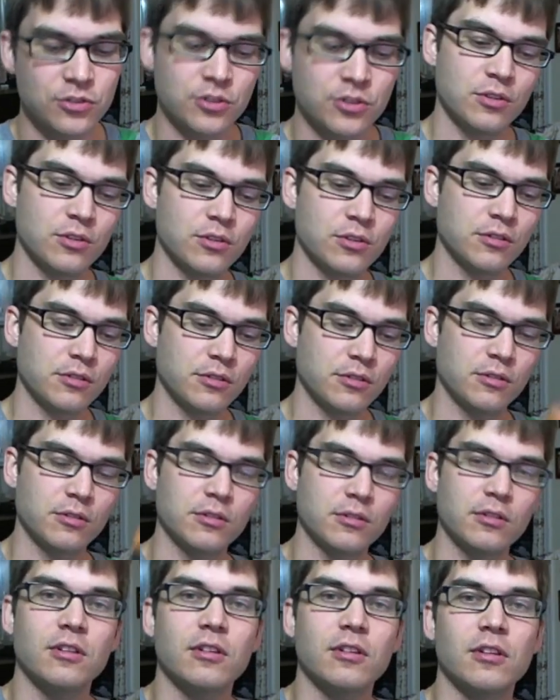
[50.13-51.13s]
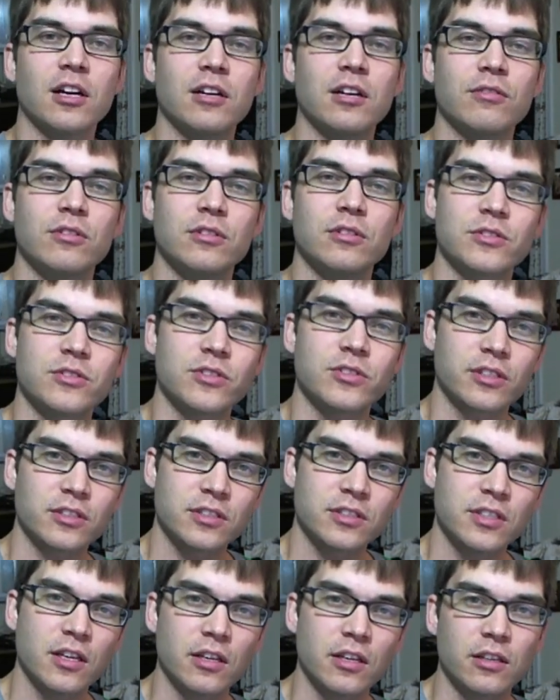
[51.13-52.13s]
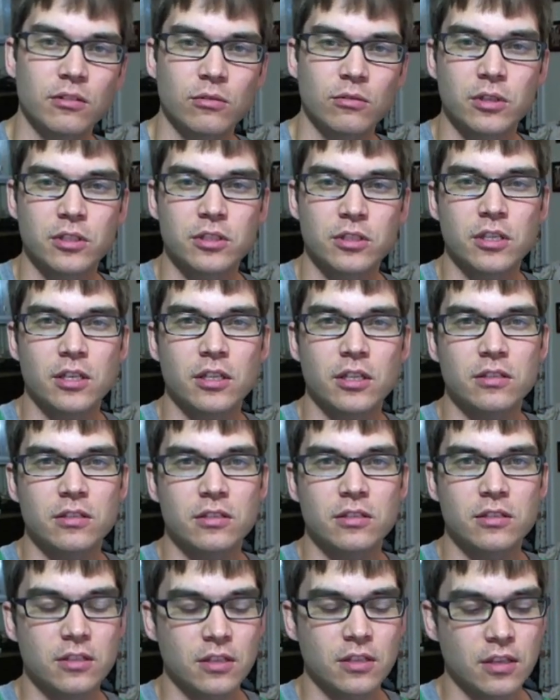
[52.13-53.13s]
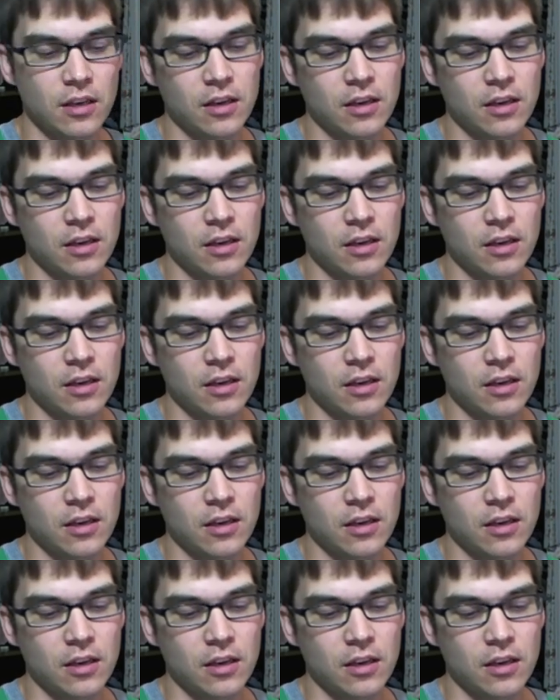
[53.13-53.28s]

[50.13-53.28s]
to Lagavulin 16, which is,